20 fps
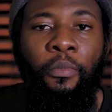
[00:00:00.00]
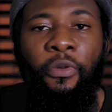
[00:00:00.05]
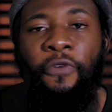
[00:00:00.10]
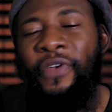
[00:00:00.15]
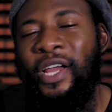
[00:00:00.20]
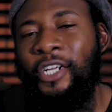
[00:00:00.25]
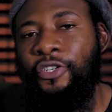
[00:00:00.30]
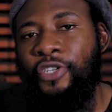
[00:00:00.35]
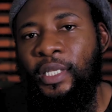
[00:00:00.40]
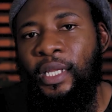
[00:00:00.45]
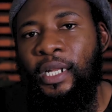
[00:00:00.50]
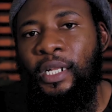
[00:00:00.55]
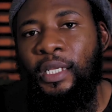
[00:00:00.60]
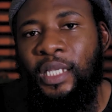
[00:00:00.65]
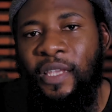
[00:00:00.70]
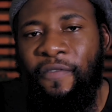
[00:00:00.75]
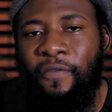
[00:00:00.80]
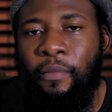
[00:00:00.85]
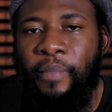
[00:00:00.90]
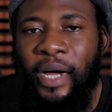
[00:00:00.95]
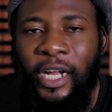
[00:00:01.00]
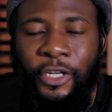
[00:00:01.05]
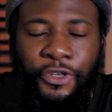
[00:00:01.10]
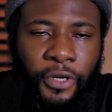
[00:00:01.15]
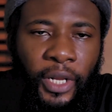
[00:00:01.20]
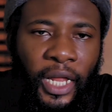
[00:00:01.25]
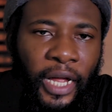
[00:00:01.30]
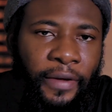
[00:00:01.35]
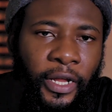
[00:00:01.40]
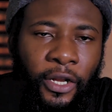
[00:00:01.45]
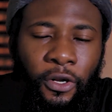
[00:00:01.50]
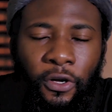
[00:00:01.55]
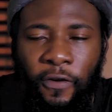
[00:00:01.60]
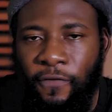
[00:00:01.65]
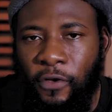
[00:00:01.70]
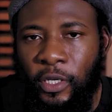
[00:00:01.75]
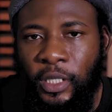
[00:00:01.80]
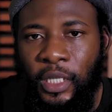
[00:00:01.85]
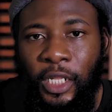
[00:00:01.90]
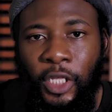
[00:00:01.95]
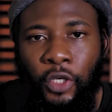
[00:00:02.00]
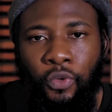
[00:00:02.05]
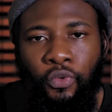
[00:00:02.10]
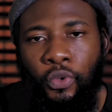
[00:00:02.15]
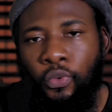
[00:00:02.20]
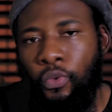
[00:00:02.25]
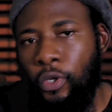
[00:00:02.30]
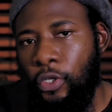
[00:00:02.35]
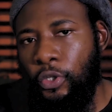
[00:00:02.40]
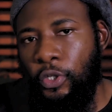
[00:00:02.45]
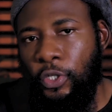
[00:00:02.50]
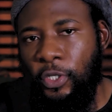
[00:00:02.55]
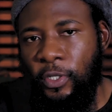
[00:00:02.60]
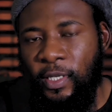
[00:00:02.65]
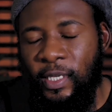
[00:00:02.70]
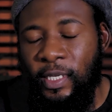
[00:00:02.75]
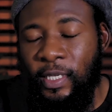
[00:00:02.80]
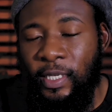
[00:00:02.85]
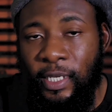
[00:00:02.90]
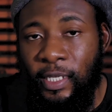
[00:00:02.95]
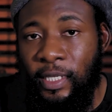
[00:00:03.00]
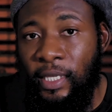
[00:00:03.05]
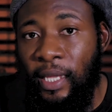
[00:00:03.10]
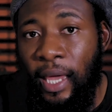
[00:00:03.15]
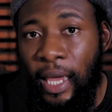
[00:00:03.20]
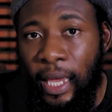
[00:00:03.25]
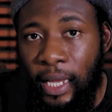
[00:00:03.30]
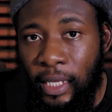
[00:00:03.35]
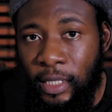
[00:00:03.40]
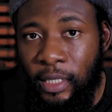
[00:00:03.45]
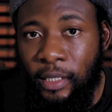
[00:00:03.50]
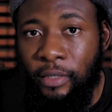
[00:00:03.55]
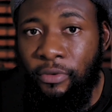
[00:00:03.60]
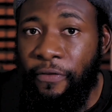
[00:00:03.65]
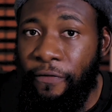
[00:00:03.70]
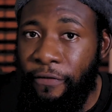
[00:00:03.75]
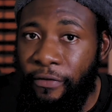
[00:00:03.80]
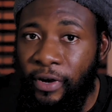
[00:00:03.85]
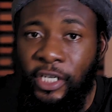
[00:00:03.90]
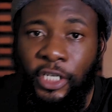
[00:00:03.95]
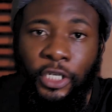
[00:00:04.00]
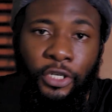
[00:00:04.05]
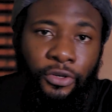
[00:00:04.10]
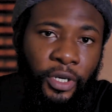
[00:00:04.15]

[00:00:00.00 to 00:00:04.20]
But if you're interested in saving battery life, then obviously you would want to use the 60 Hz refresh